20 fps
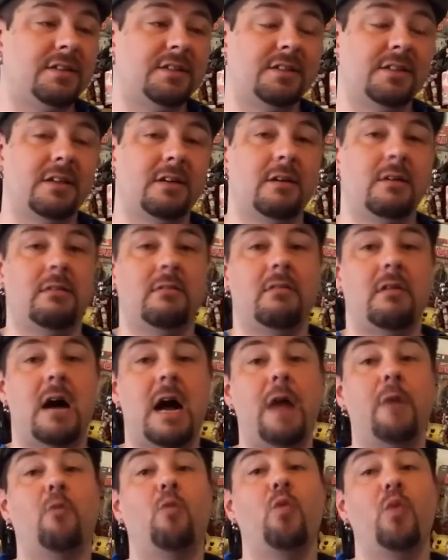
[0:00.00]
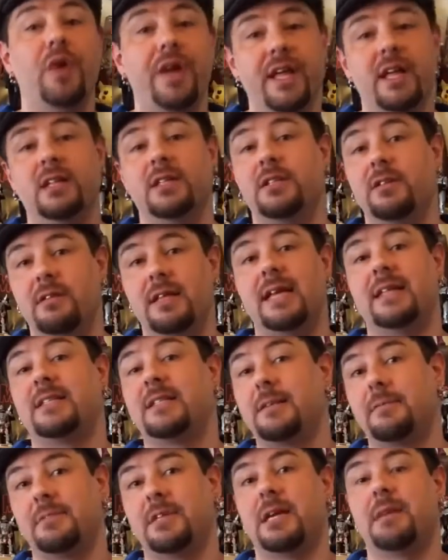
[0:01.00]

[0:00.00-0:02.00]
goals video, so I'm going to kind